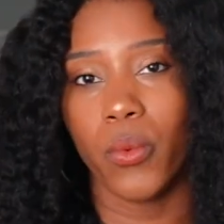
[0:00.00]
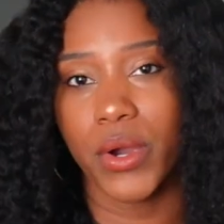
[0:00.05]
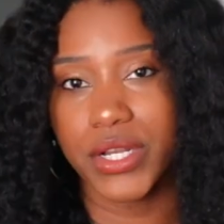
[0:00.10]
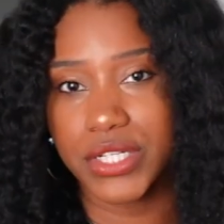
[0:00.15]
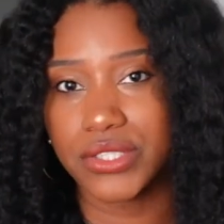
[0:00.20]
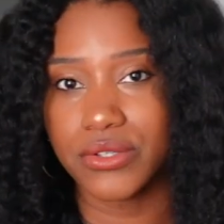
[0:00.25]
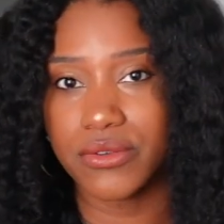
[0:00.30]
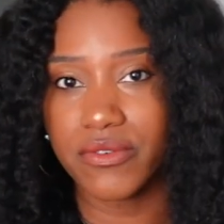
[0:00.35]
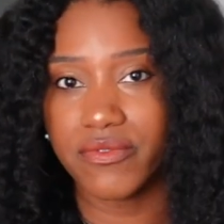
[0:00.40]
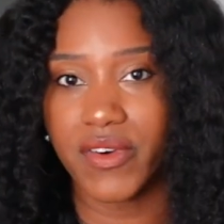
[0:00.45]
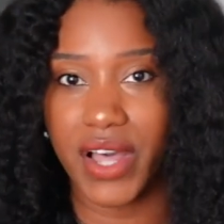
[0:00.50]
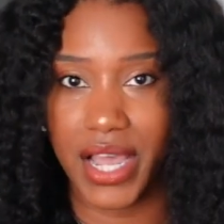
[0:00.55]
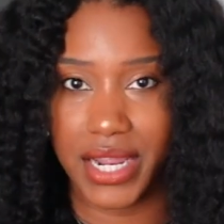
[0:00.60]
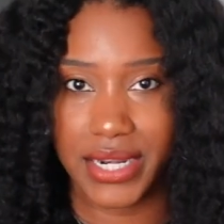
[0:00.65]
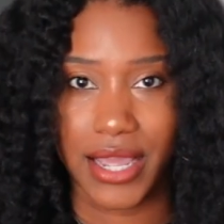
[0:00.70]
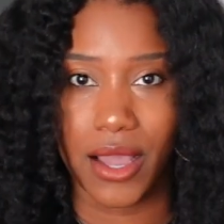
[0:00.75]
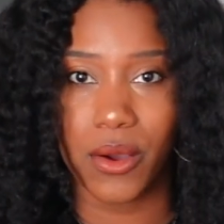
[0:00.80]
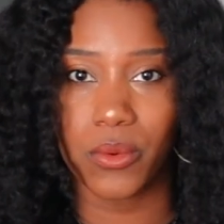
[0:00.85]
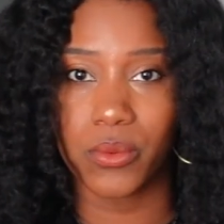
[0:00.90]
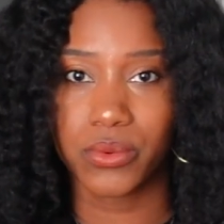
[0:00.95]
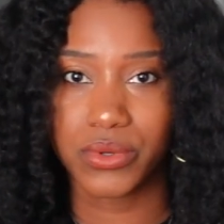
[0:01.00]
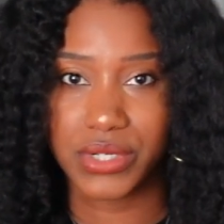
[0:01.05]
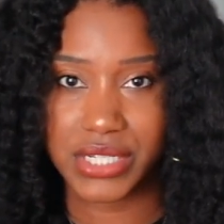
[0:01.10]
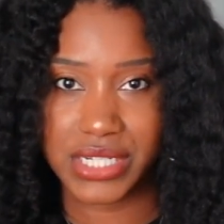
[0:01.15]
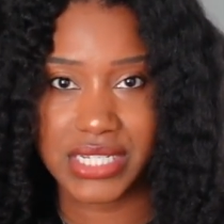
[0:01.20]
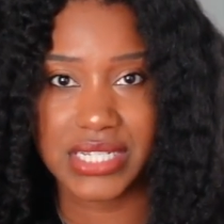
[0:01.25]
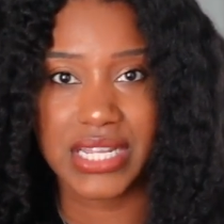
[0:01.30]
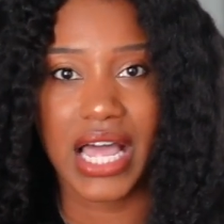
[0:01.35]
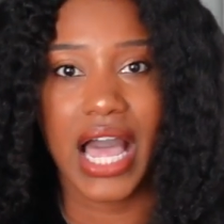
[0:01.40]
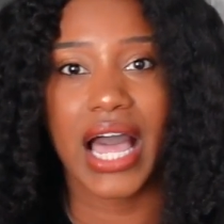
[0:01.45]
Once you find out which
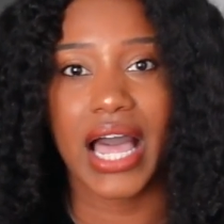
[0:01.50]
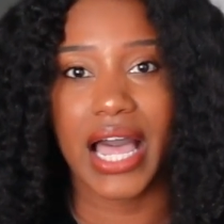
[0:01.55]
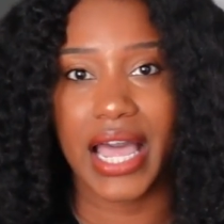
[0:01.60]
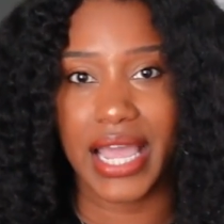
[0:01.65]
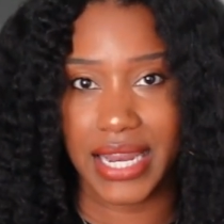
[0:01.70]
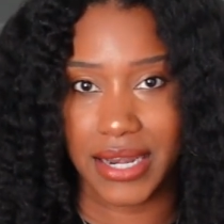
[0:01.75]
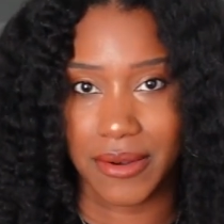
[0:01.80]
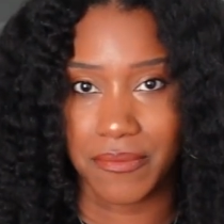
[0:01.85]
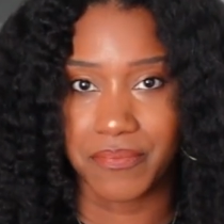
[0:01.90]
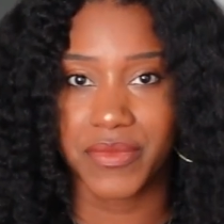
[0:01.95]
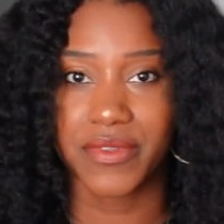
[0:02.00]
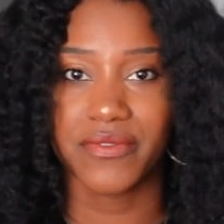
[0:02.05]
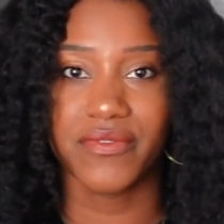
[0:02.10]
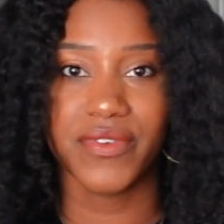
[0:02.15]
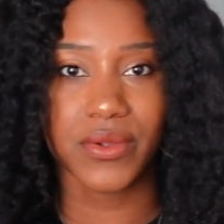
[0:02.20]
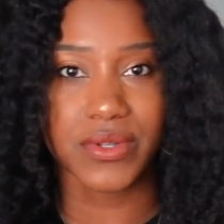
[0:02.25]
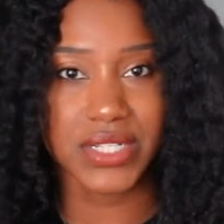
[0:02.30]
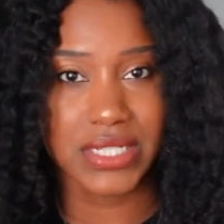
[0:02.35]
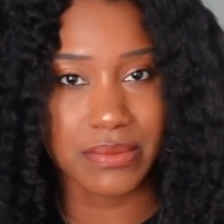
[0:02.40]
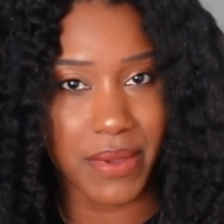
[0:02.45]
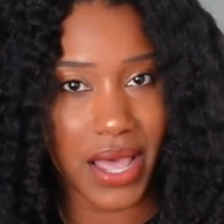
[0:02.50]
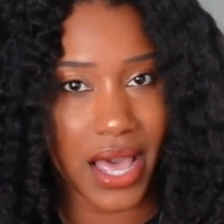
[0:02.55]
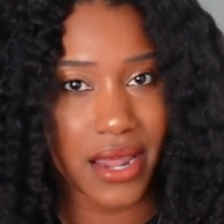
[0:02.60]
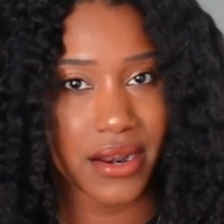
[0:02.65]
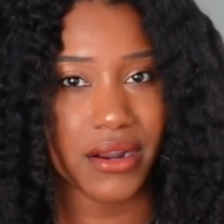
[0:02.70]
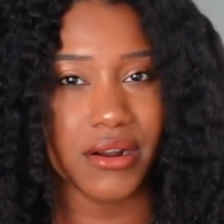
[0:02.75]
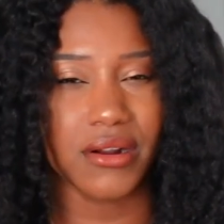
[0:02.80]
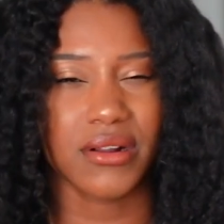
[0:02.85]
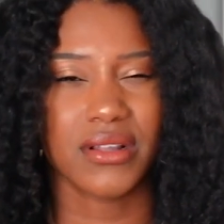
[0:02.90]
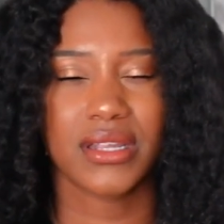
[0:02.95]
side feels
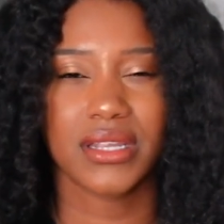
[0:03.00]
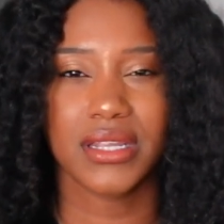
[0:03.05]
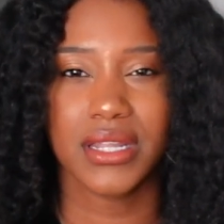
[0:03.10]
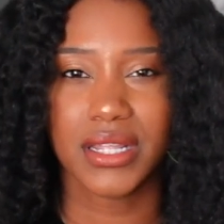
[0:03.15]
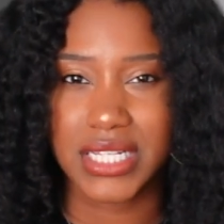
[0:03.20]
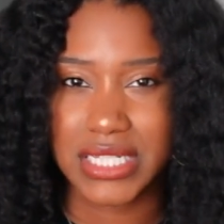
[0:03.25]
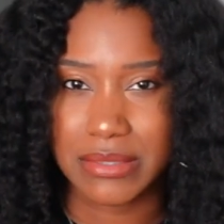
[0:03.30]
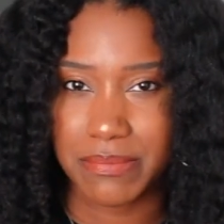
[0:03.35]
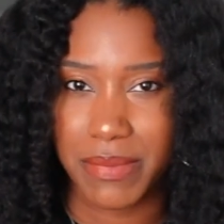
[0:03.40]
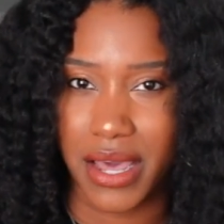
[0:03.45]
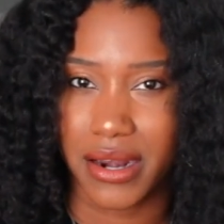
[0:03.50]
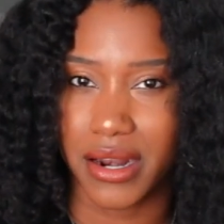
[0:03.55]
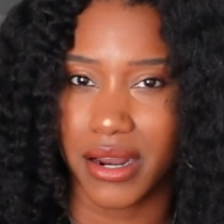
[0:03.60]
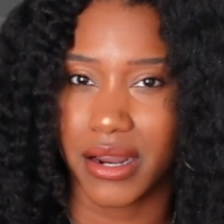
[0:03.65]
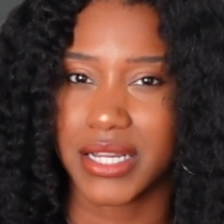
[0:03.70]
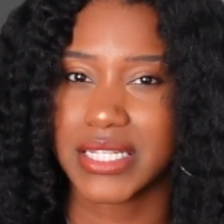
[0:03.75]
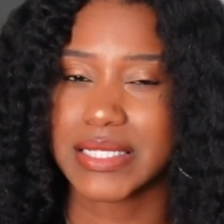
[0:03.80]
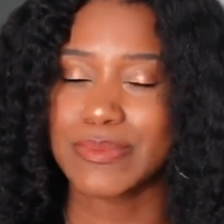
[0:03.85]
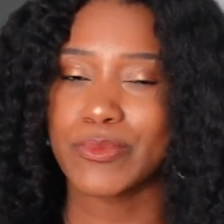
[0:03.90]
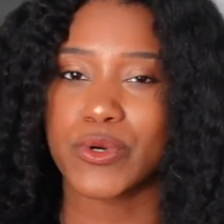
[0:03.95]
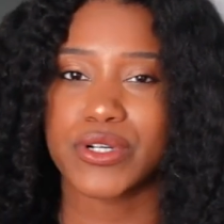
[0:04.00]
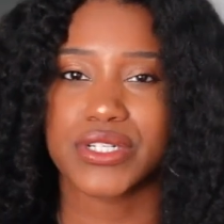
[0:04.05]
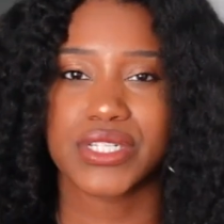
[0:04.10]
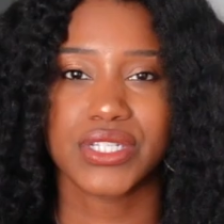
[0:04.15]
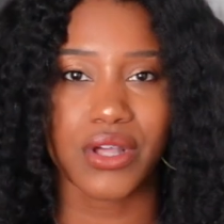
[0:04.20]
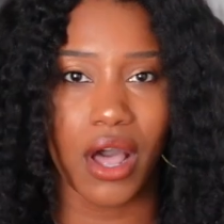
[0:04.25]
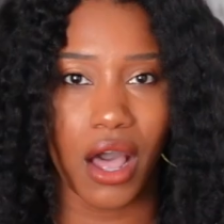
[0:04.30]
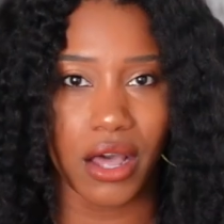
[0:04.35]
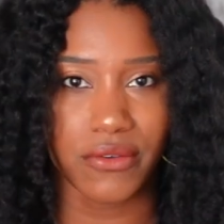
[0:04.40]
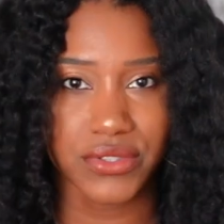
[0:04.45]
better, looks better, is more
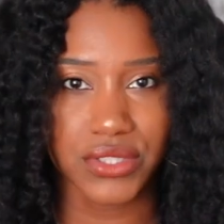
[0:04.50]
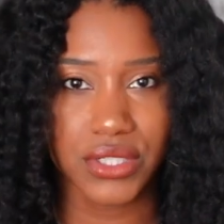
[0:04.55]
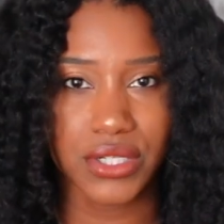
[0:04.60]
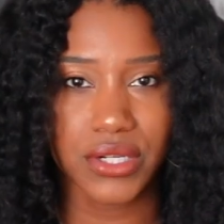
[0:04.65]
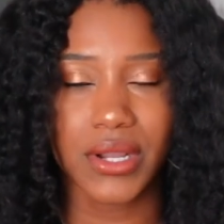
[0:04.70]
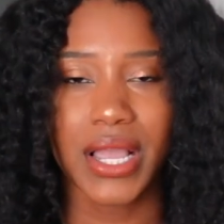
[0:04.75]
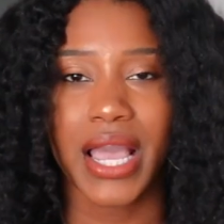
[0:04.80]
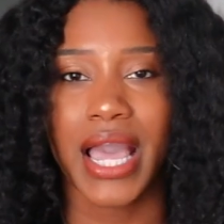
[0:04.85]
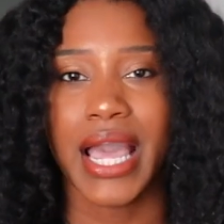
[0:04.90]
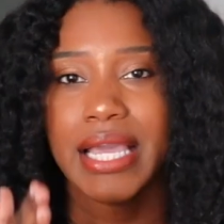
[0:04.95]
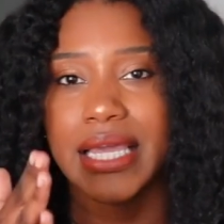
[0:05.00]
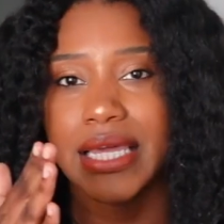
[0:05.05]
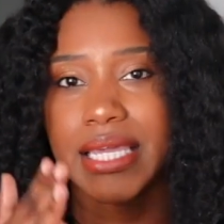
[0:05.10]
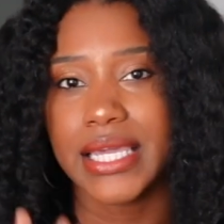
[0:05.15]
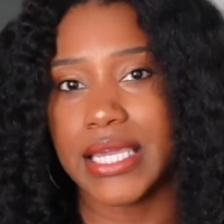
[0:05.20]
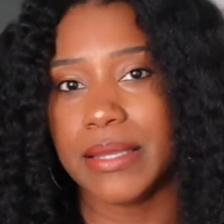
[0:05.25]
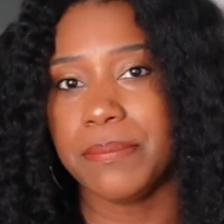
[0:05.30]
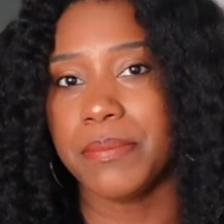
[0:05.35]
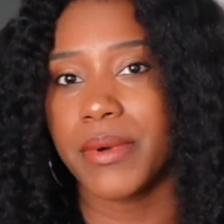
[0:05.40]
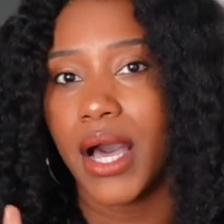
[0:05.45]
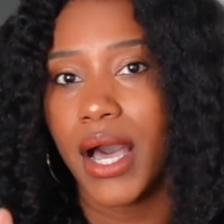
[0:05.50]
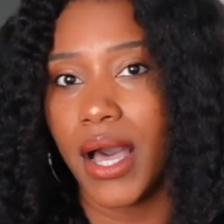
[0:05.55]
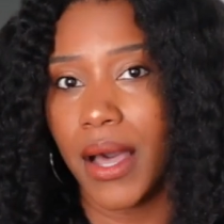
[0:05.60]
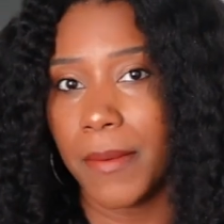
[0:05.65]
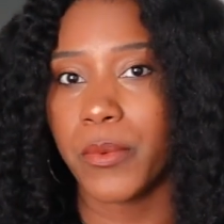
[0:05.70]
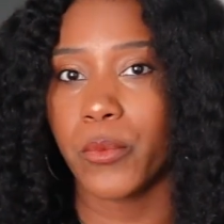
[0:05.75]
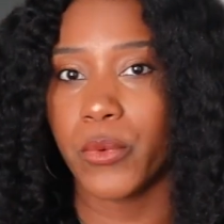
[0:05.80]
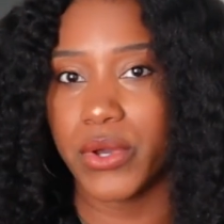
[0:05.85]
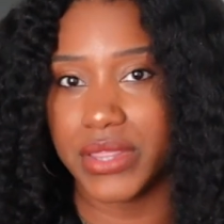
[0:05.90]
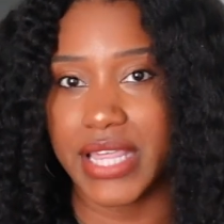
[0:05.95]
softer, keep
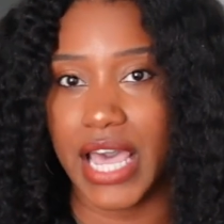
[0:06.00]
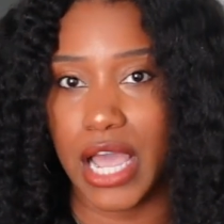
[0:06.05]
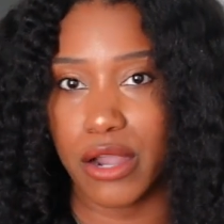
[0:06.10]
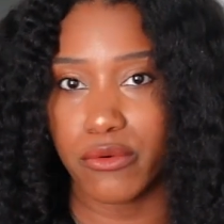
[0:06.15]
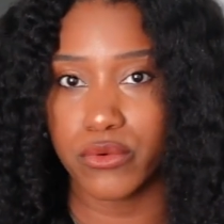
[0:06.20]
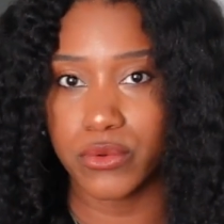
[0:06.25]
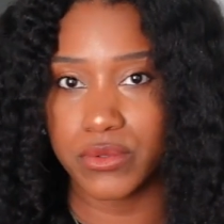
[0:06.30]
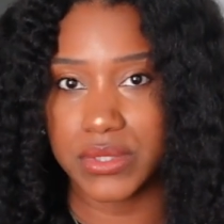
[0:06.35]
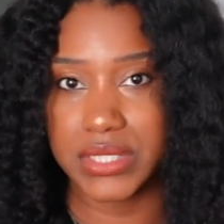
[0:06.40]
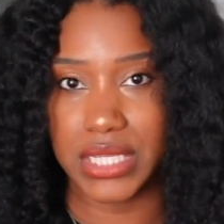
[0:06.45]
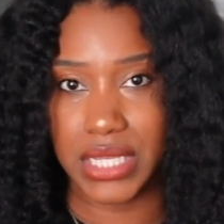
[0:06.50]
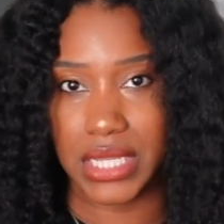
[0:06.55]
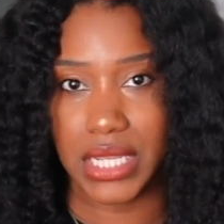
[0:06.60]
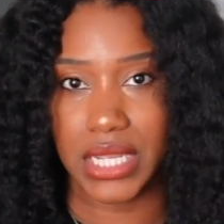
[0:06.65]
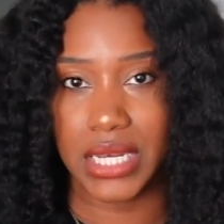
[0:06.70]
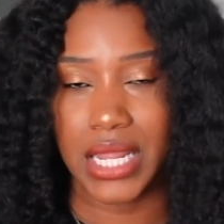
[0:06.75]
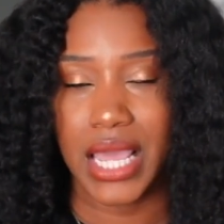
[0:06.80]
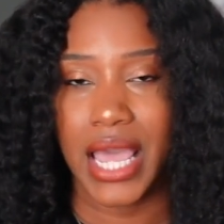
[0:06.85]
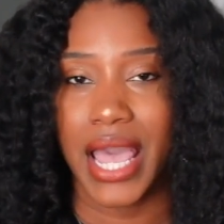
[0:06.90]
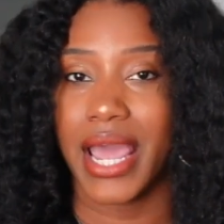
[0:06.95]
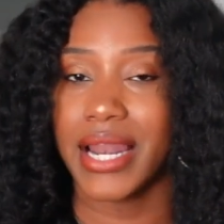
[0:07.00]
up with that routine.